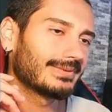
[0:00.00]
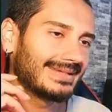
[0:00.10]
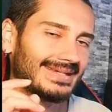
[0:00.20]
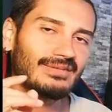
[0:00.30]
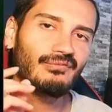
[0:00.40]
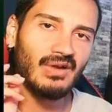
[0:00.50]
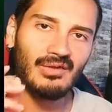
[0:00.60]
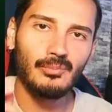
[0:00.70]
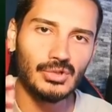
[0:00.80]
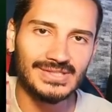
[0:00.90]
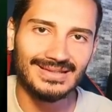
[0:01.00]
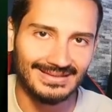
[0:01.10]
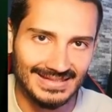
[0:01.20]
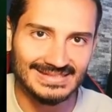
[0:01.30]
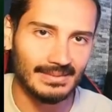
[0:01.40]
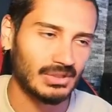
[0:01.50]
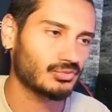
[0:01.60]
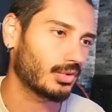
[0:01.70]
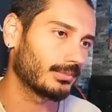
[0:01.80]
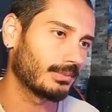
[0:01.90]
get 5% less damage
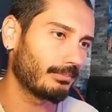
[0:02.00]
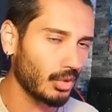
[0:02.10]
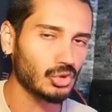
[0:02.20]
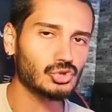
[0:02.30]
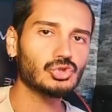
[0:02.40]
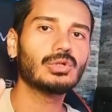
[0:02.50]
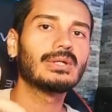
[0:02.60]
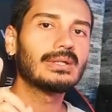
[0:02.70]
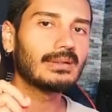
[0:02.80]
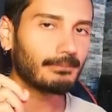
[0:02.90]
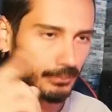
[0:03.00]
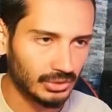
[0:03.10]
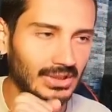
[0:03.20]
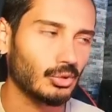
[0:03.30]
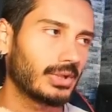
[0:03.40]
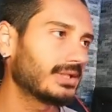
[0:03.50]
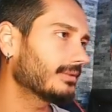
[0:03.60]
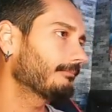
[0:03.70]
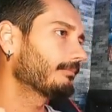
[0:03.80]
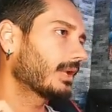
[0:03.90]
from the boss, put that on
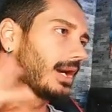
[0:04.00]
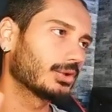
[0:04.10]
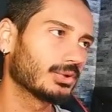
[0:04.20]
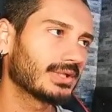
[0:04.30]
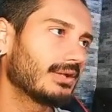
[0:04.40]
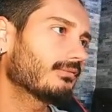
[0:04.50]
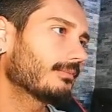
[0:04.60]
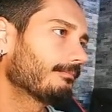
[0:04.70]
it. I don't have.